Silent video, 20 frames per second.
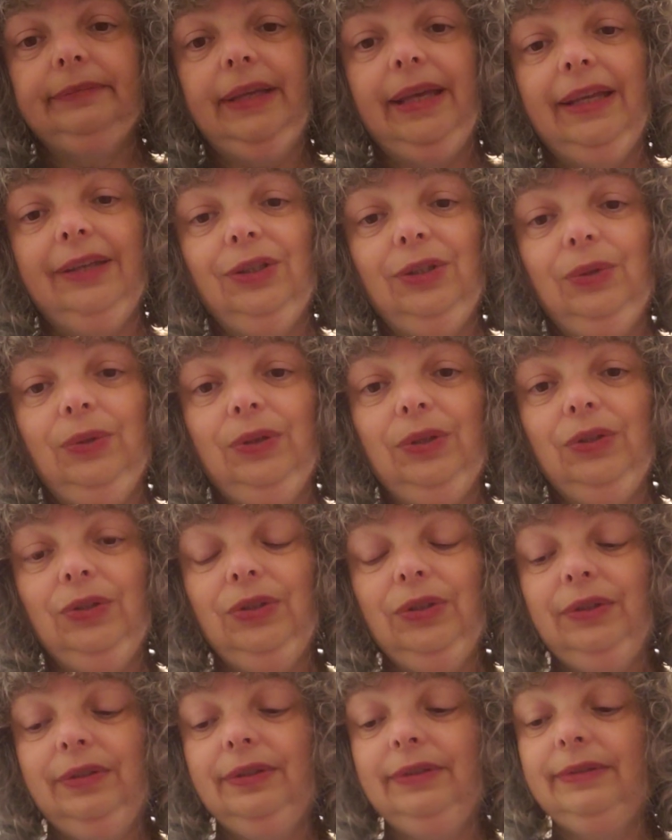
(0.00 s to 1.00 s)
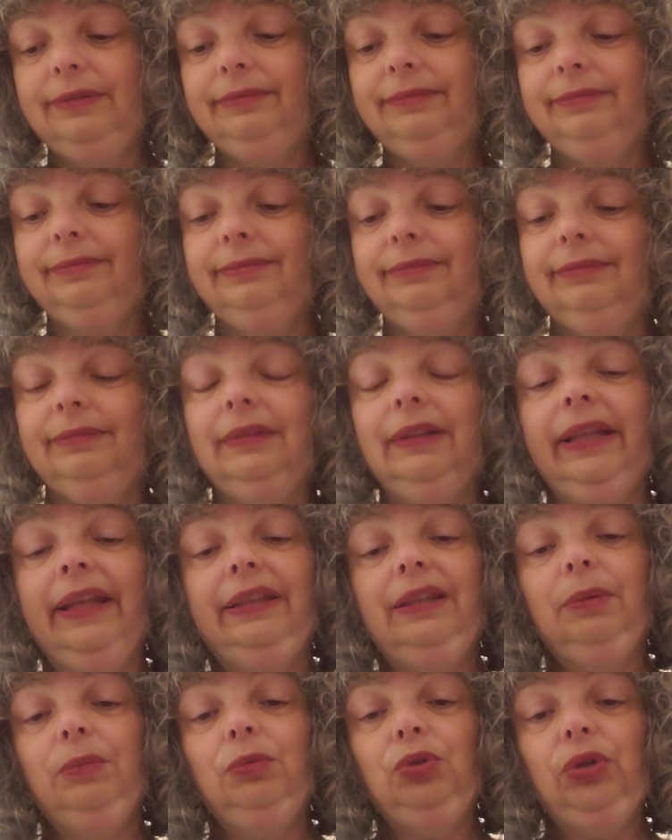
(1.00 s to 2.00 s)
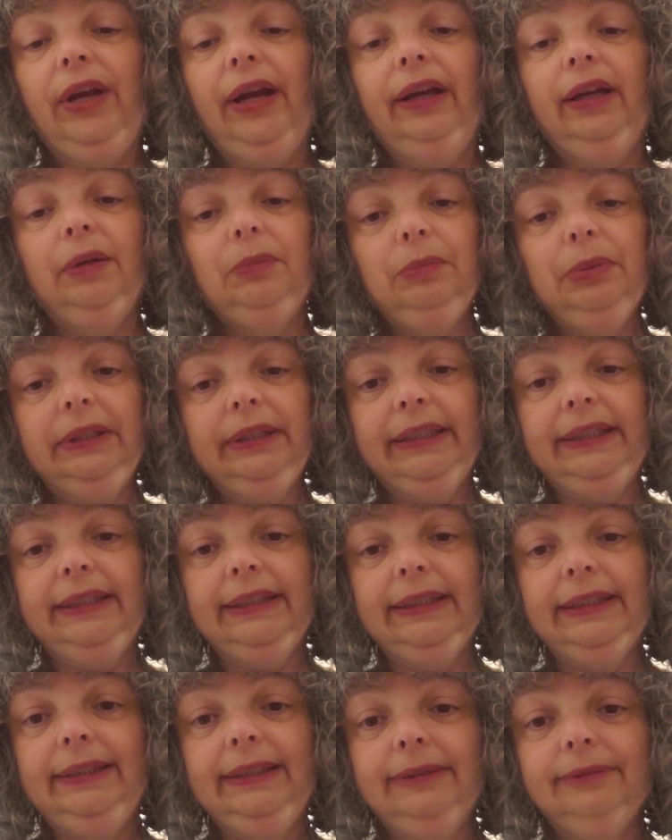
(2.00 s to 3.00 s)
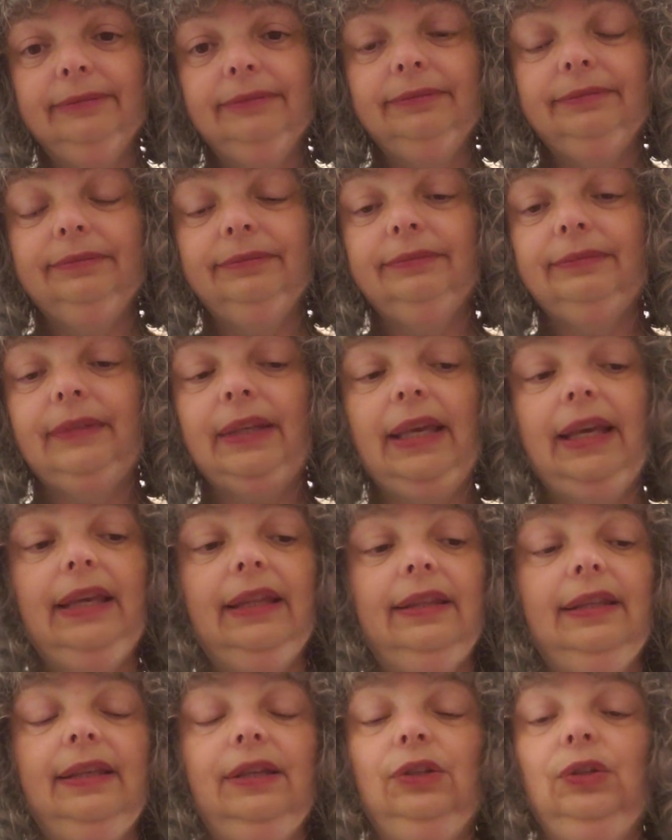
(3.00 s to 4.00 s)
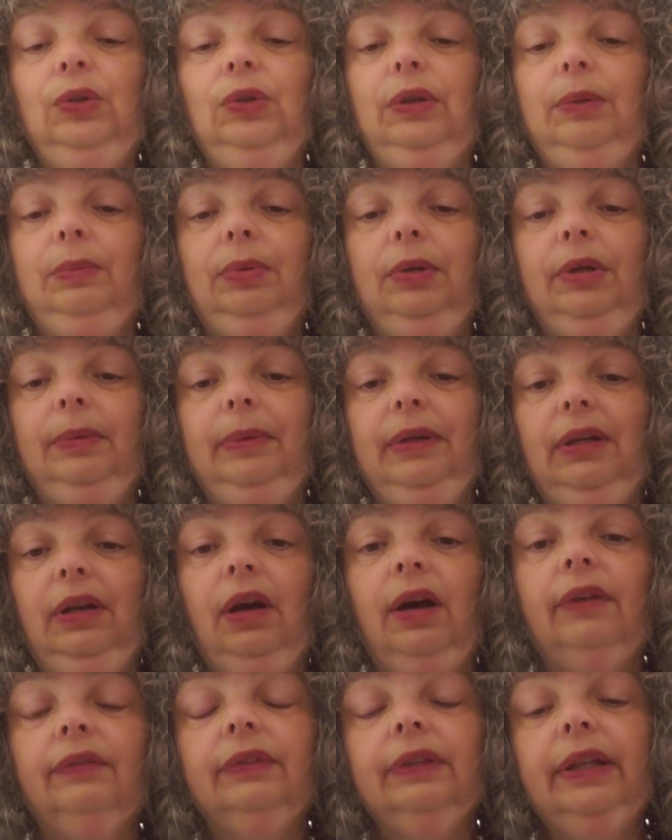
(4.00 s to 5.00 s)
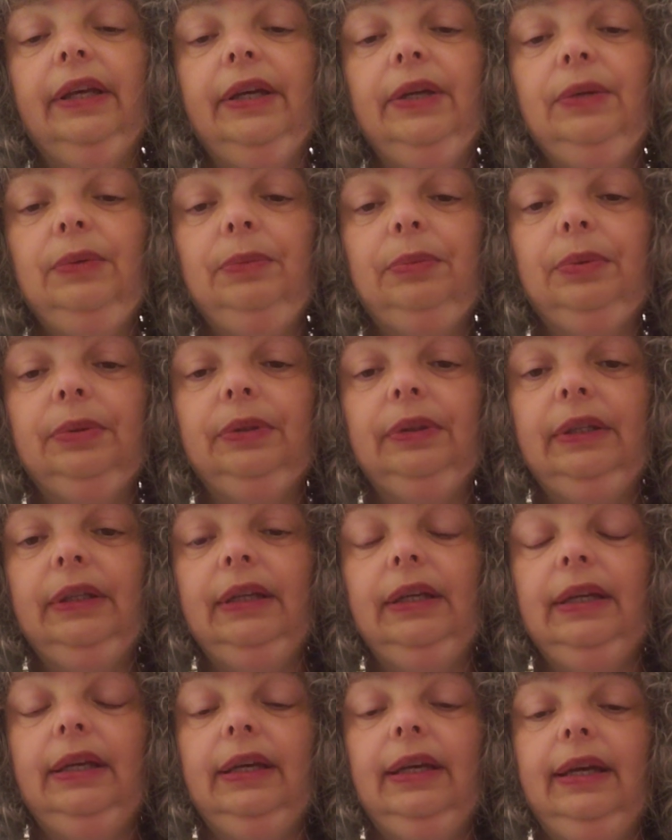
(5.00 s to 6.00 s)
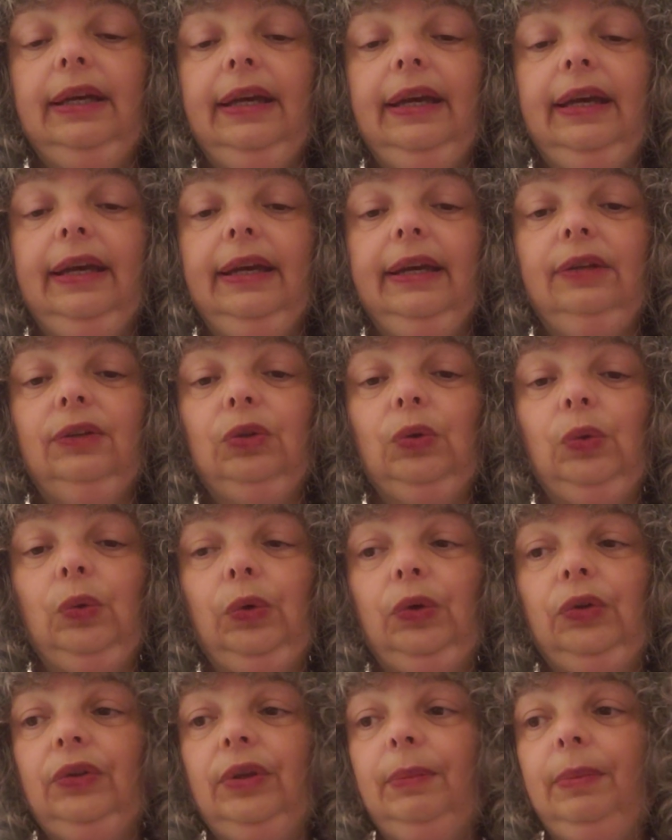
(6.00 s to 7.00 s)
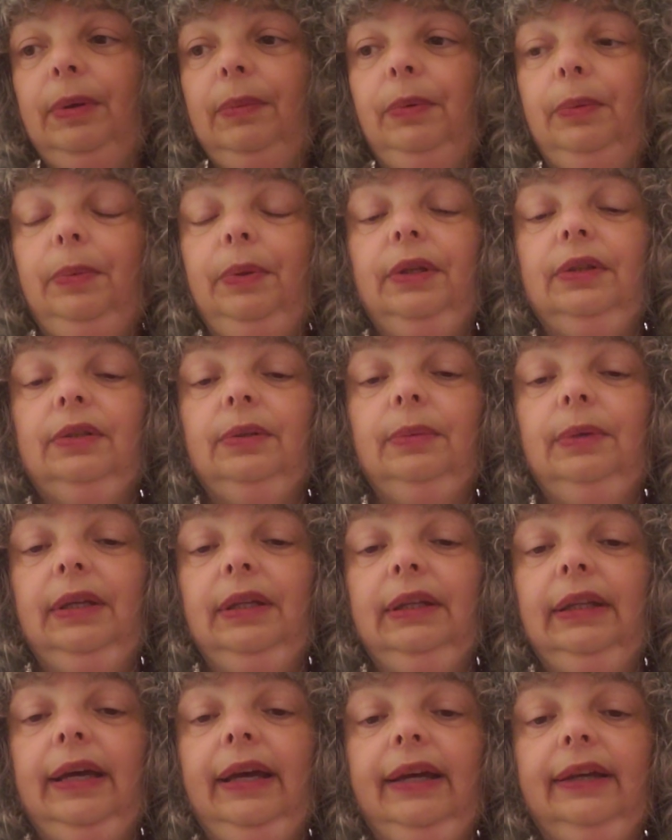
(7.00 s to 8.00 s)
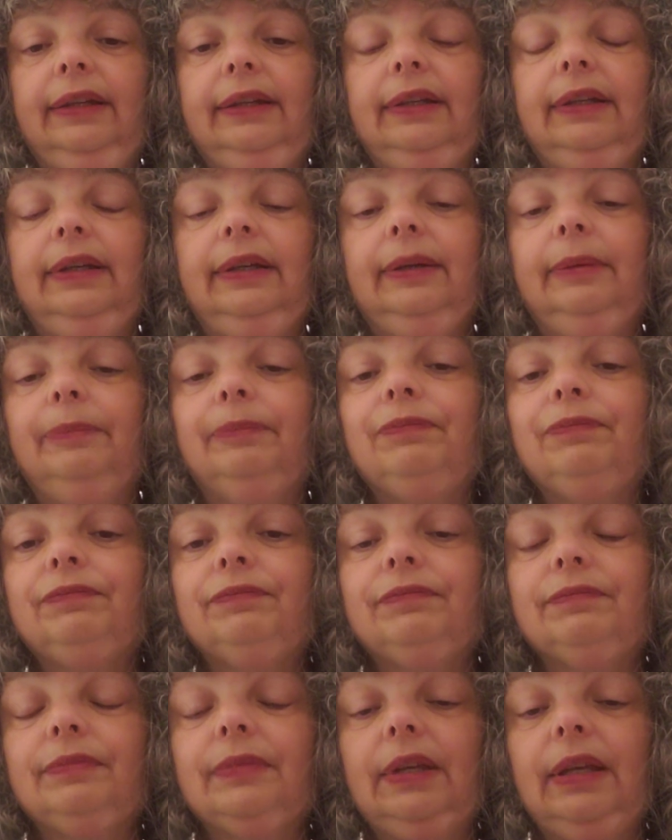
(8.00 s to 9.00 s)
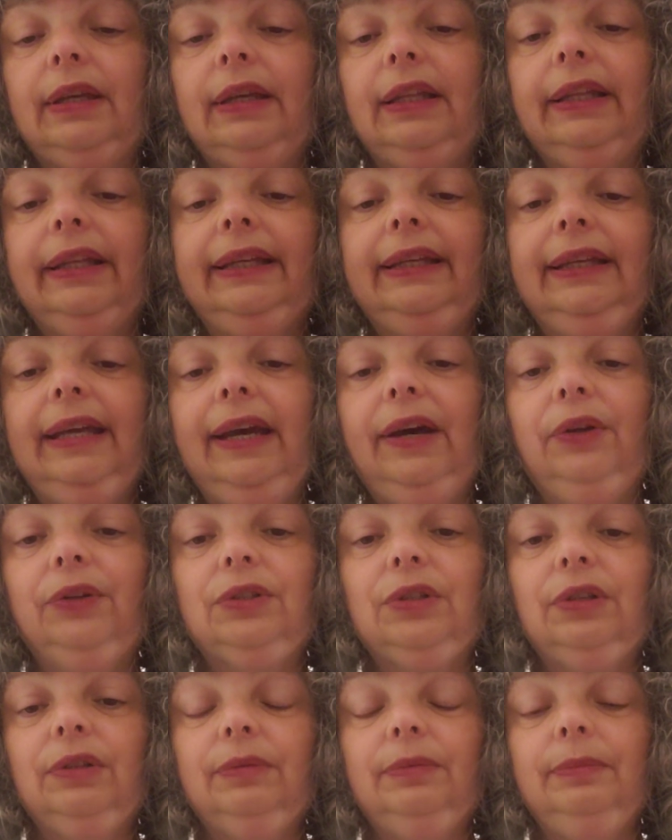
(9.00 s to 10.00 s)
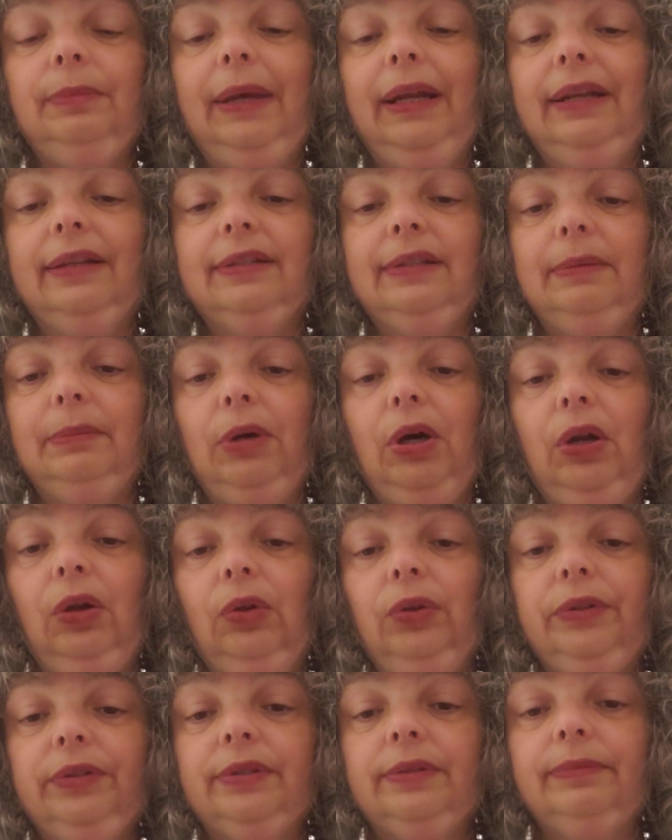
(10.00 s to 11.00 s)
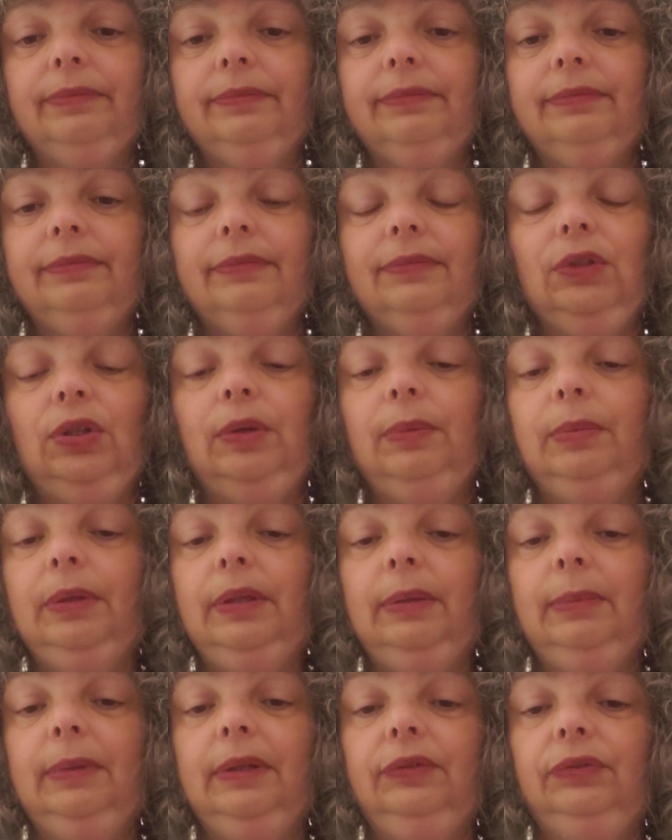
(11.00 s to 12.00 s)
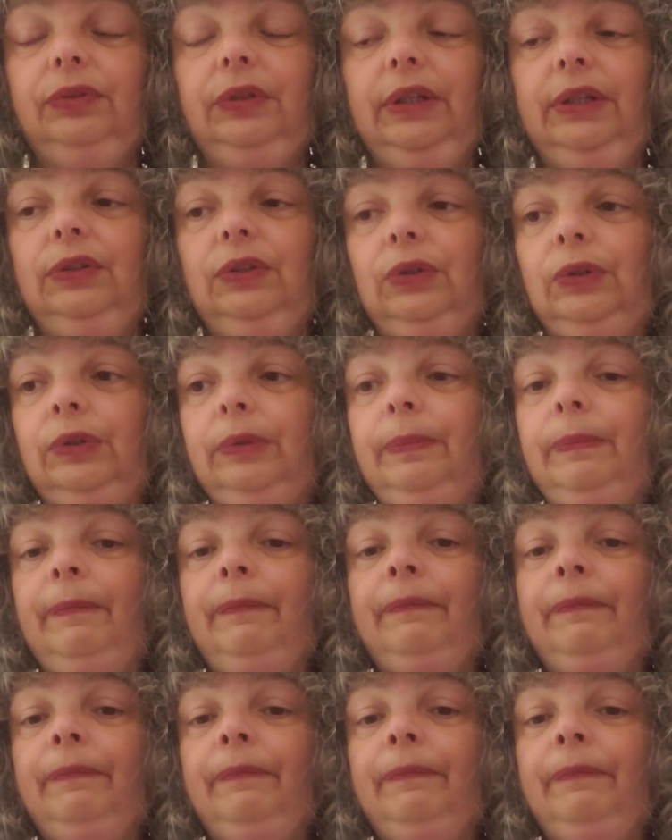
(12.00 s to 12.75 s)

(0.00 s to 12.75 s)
And you can just let them dry completely, and then you can put them in an envelope, or some people put them in like cleaned out medicine bottles. You can put them in the freezer.